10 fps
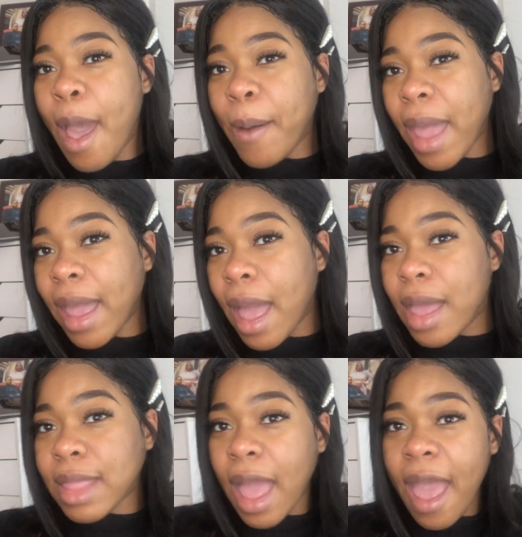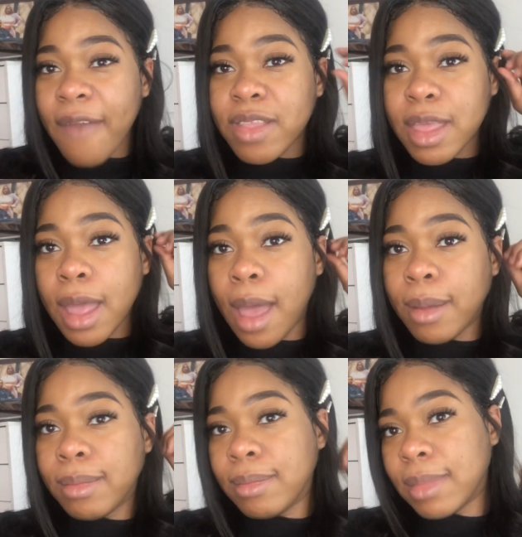Okay guys, I have to go.
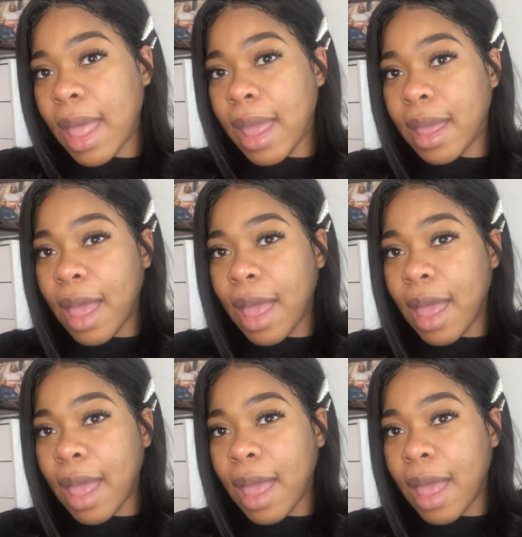Like,